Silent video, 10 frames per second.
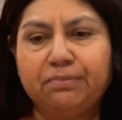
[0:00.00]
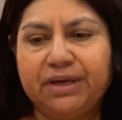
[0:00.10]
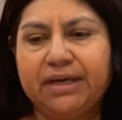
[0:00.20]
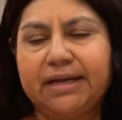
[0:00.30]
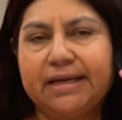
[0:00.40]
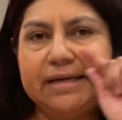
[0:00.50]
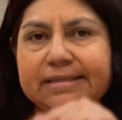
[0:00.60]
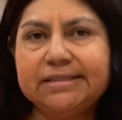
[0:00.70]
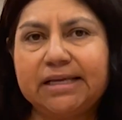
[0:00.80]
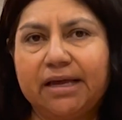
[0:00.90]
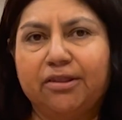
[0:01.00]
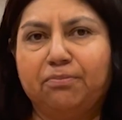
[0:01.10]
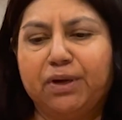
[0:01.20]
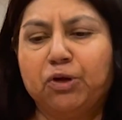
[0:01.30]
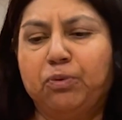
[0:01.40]
meat inside the
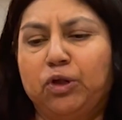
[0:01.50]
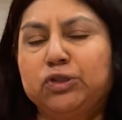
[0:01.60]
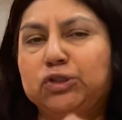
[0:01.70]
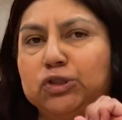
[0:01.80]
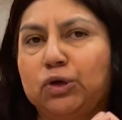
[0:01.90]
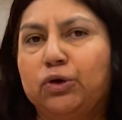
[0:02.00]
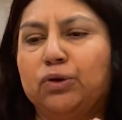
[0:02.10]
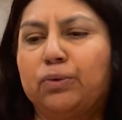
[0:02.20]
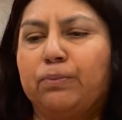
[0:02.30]
big bowls so you